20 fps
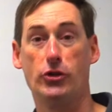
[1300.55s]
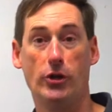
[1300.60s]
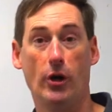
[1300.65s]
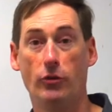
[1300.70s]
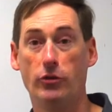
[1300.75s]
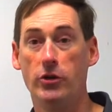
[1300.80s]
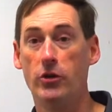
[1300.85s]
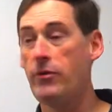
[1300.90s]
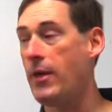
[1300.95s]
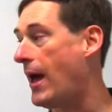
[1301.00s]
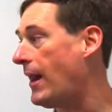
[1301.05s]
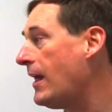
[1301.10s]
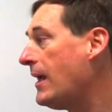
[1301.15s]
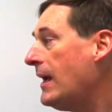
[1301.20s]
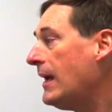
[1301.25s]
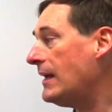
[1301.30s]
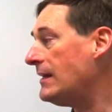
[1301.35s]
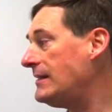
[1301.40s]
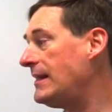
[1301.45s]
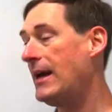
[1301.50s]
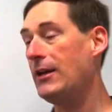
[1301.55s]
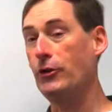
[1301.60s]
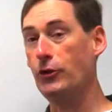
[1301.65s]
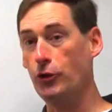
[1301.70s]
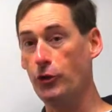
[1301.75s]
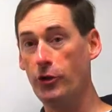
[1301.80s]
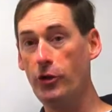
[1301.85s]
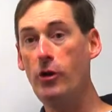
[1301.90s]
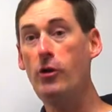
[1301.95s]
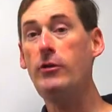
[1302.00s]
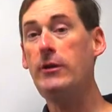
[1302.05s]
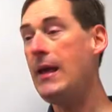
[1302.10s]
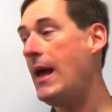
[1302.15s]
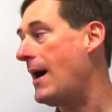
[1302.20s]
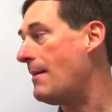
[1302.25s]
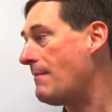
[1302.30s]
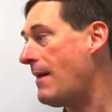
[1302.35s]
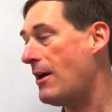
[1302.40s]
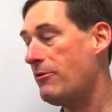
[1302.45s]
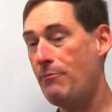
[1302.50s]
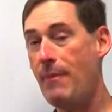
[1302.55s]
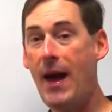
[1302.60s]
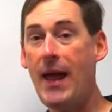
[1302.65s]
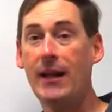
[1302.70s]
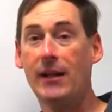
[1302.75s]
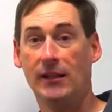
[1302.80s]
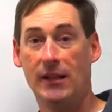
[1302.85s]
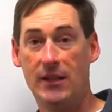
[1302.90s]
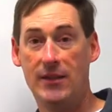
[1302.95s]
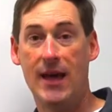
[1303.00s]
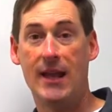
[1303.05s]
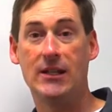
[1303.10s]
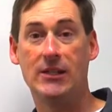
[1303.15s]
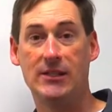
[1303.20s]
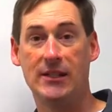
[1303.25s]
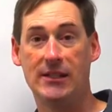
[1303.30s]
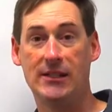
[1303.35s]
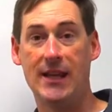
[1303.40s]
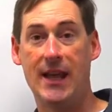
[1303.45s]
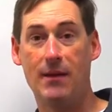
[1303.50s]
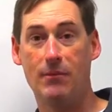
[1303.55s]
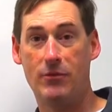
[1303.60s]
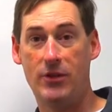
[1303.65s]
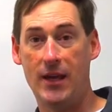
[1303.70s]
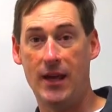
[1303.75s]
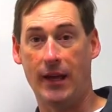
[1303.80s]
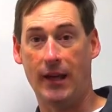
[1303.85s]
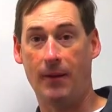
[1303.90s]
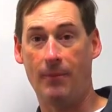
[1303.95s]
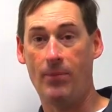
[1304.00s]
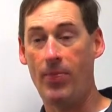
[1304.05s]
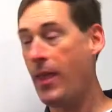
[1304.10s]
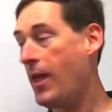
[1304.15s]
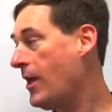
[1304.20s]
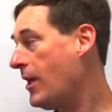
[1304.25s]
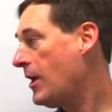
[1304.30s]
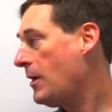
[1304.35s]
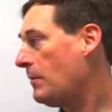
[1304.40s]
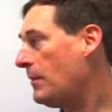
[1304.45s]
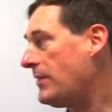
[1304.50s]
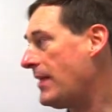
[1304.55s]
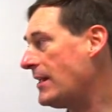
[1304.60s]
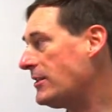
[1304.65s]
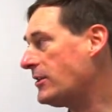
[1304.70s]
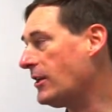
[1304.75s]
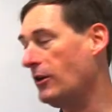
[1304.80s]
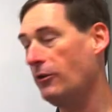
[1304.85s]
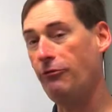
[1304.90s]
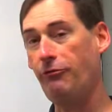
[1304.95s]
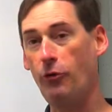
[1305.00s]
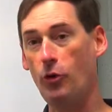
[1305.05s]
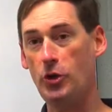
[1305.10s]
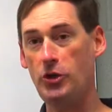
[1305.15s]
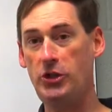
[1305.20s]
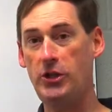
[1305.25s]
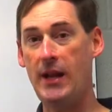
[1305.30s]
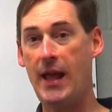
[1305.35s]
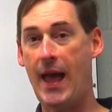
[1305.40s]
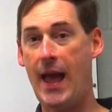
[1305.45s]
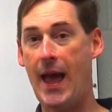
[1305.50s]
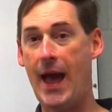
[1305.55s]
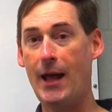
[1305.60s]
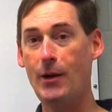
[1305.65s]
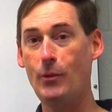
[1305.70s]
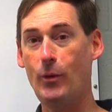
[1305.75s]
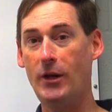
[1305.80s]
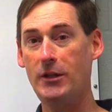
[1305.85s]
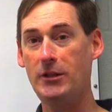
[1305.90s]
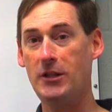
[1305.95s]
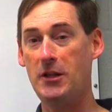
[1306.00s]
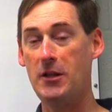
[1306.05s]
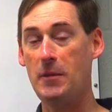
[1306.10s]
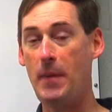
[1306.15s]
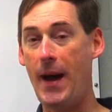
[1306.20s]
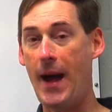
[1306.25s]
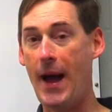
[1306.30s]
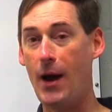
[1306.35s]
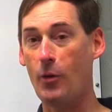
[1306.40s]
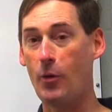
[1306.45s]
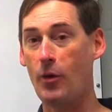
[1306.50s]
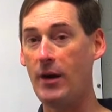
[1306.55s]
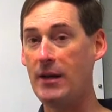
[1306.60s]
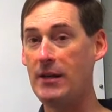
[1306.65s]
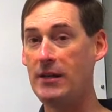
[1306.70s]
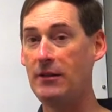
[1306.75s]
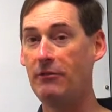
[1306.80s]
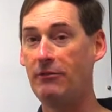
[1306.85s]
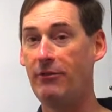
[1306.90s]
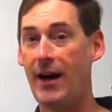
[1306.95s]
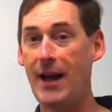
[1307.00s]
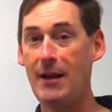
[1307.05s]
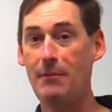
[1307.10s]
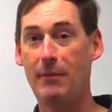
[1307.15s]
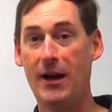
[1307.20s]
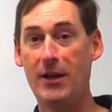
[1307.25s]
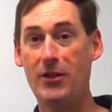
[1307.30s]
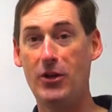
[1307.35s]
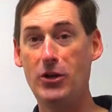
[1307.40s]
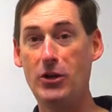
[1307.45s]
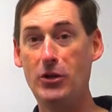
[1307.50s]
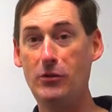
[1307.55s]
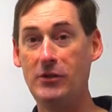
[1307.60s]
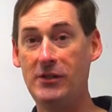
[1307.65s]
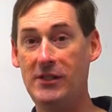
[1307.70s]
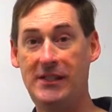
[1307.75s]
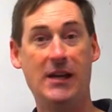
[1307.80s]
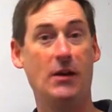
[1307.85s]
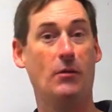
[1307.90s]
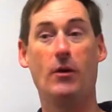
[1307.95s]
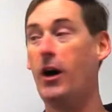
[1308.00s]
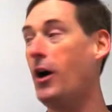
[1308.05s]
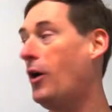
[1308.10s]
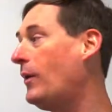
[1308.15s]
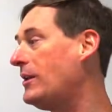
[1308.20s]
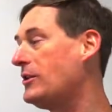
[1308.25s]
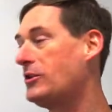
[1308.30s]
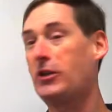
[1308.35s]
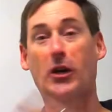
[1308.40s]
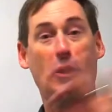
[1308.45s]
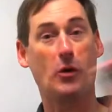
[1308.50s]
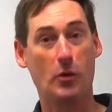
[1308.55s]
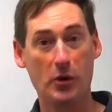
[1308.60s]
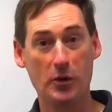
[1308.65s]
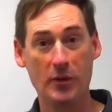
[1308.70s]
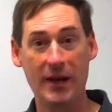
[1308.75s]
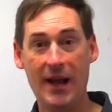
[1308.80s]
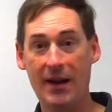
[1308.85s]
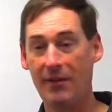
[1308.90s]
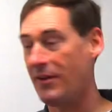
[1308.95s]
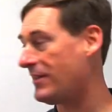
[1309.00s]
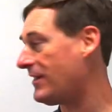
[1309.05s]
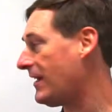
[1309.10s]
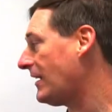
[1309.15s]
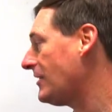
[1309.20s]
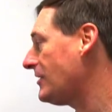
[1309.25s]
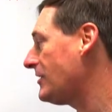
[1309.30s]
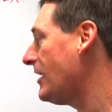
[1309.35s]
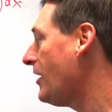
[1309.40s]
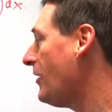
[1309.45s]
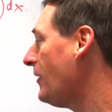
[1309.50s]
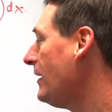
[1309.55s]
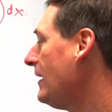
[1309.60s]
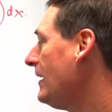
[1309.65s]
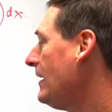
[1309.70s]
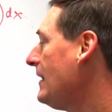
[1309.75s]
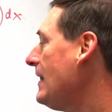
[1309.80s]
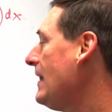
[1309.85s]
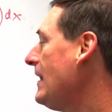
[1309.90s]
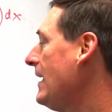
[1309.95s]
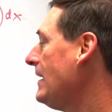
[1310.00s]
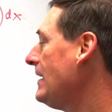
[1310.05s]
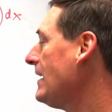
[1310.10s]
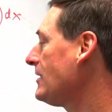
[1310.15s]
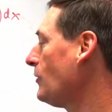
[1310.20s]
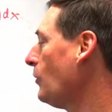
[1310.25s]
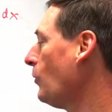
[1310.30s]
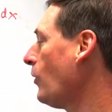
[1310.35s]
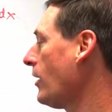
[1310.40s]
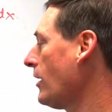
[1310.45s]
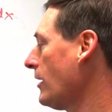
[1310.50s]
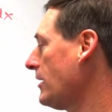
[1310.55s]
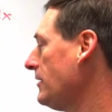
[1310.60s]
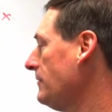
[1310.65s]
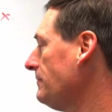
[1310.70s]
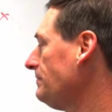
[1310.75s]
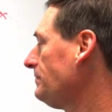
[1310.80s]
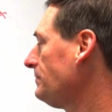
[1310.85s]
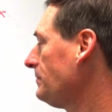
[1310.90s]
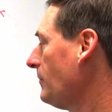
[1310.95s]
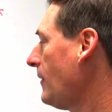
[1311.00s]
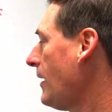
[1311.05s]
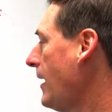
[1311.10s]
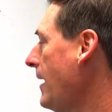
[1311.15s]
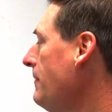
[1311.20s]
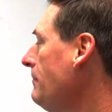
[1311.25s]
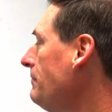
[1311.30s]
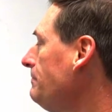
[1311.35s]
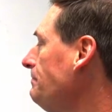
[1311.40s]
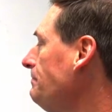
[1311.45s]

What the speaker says: Don't do that. Is that true? Yeah, mathematically that is the same thing. But that's going to force you to add 1 to the power and divide by the new 0, and it's going to ruin everything. So it doesn't work, okay?